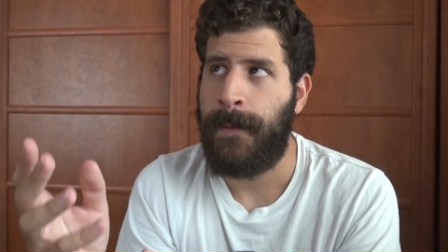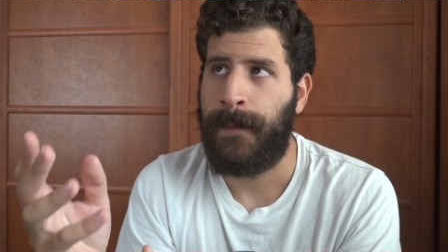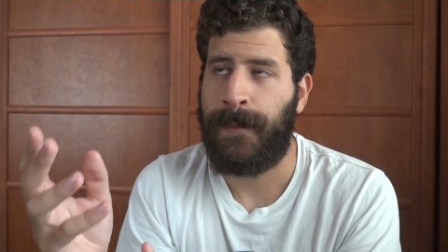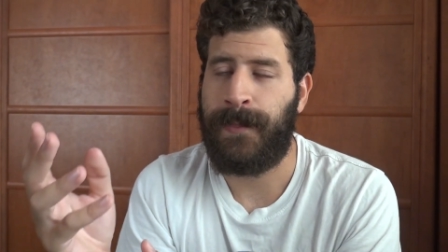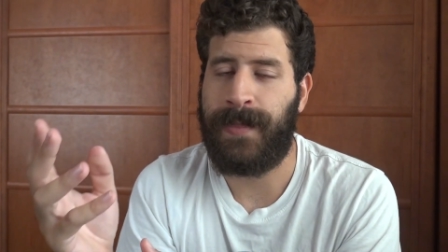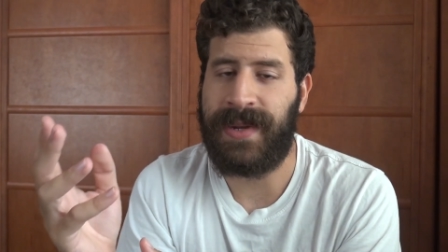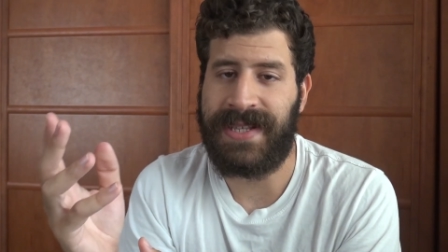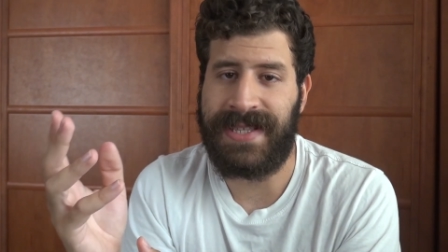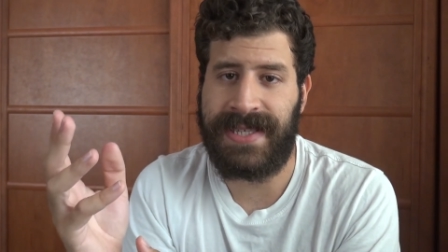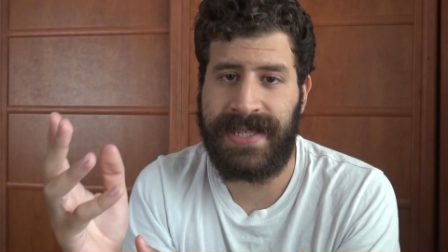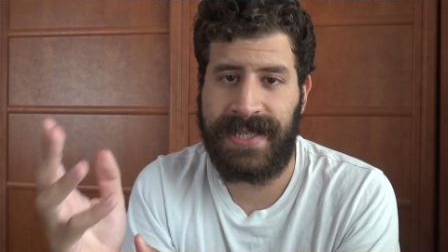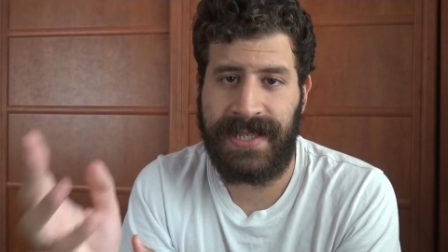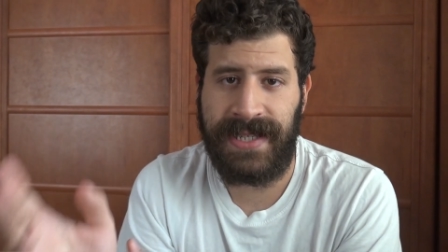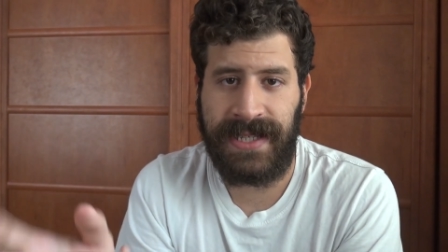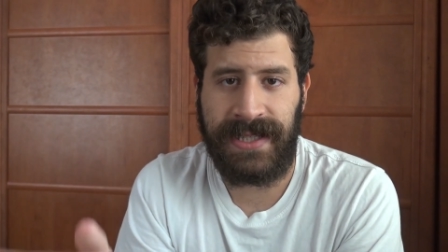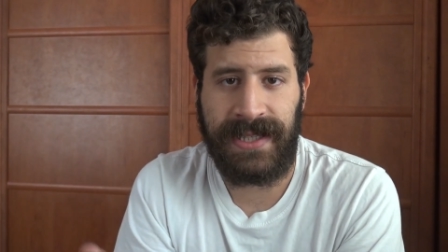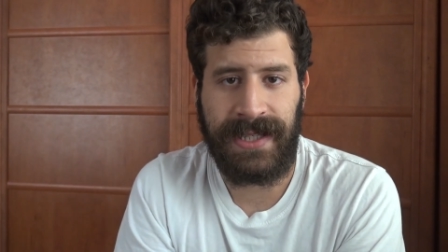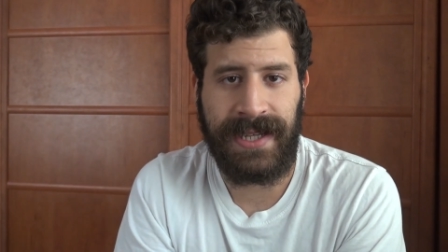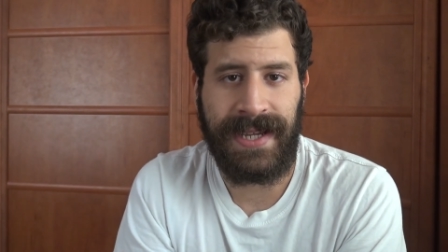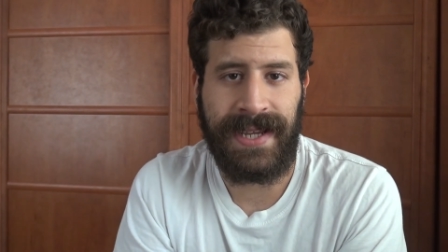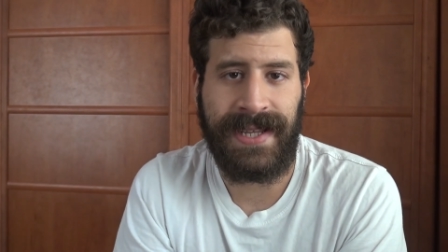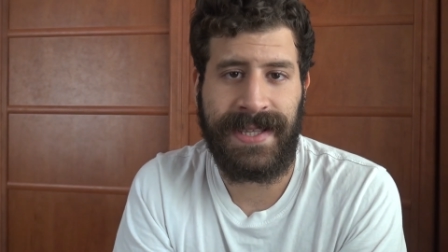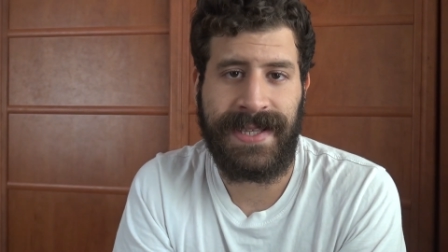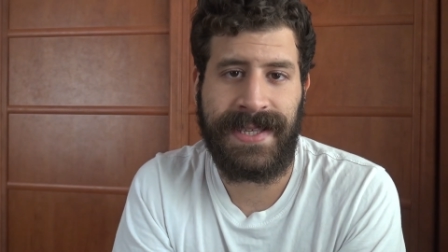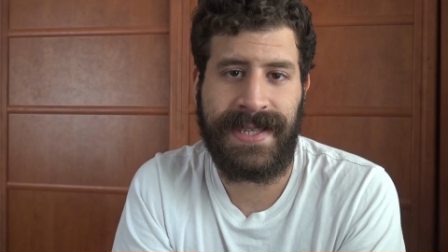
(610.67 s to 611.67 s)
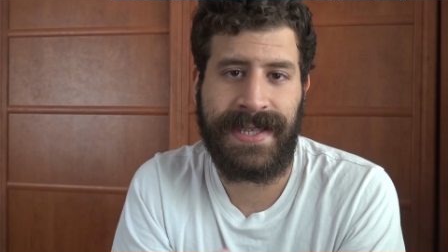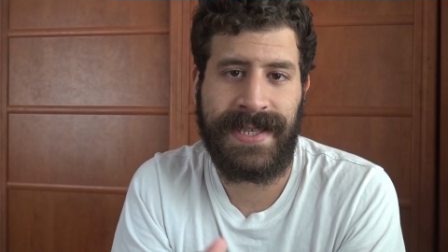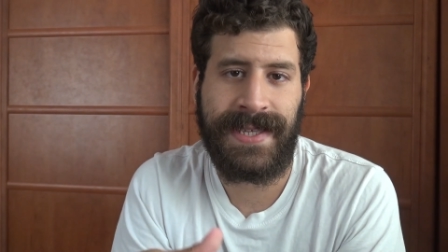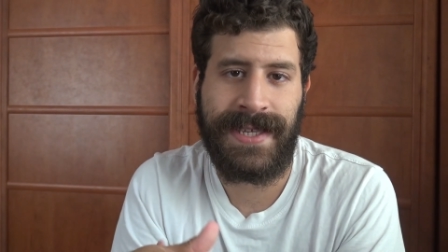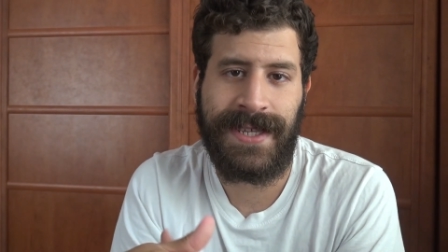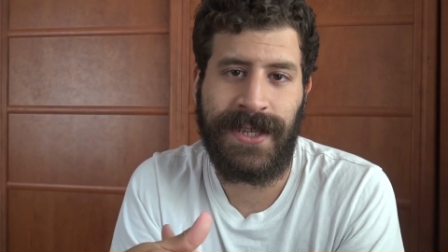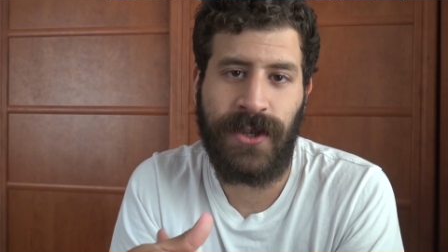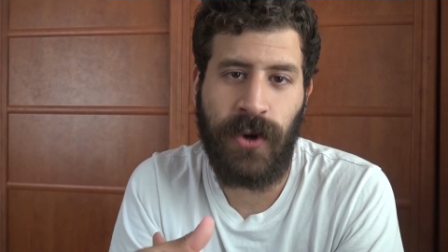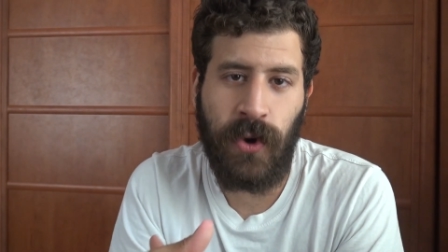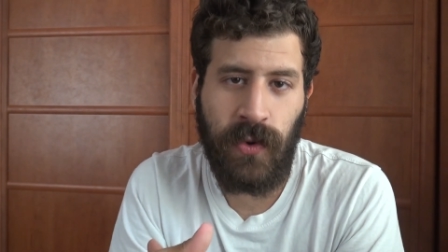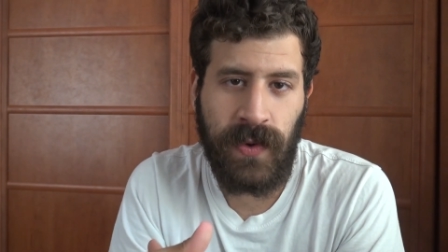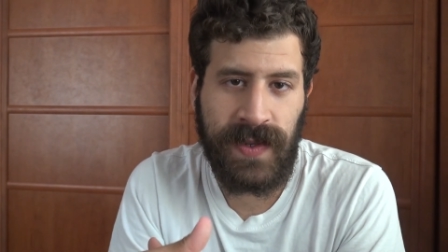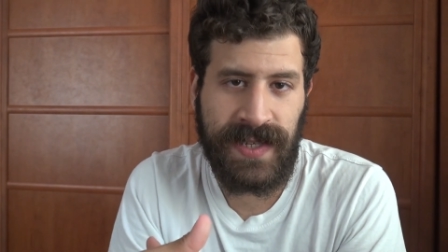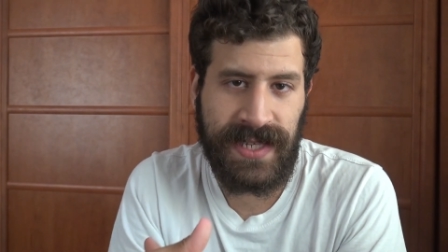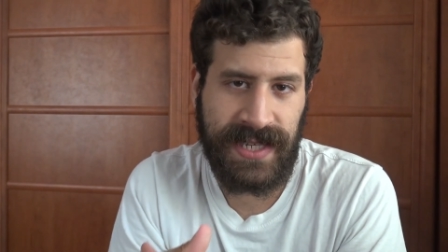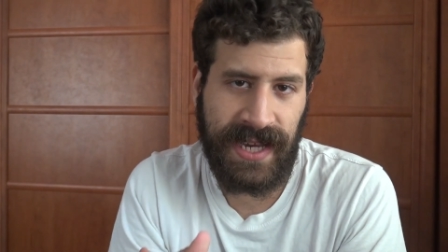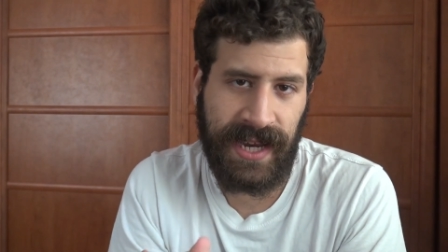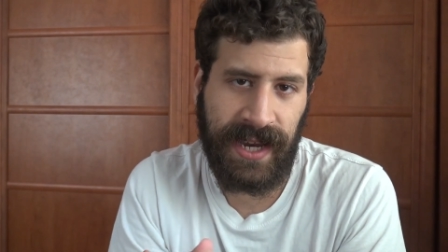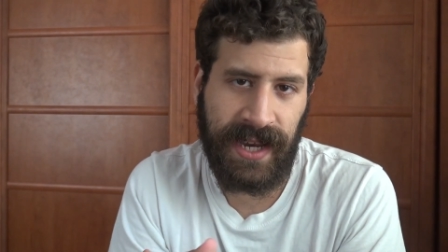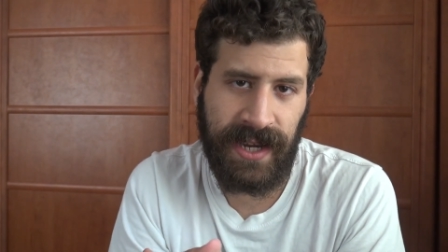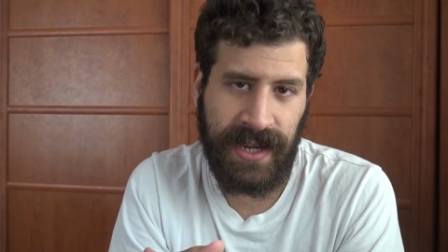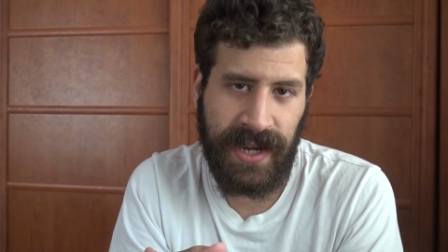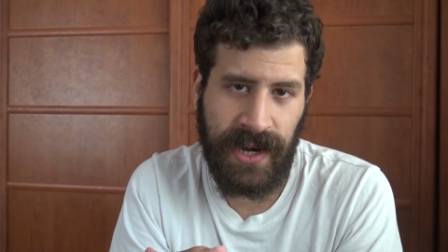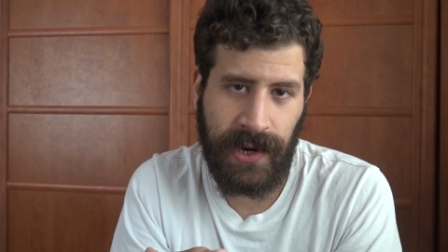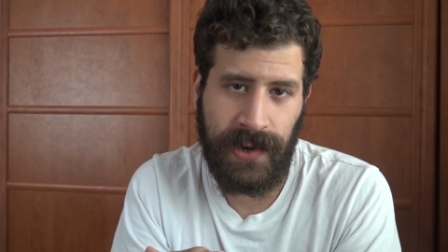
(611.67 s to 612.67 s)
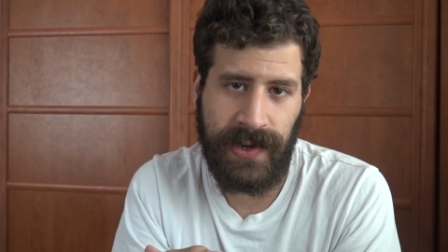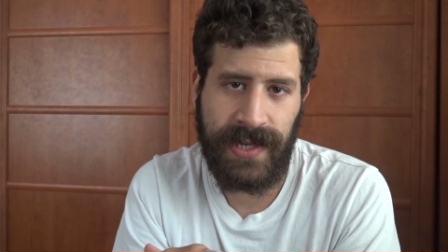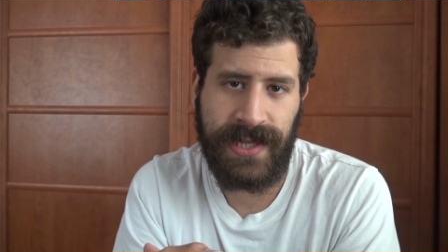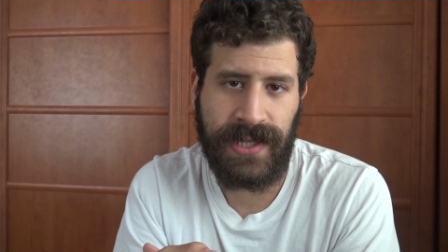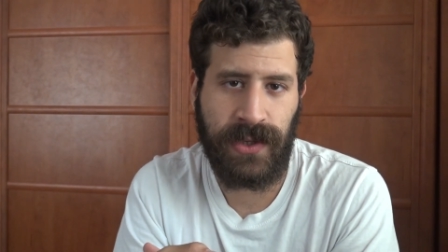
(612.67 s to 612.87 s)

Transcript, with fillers: but still, it's so secondary.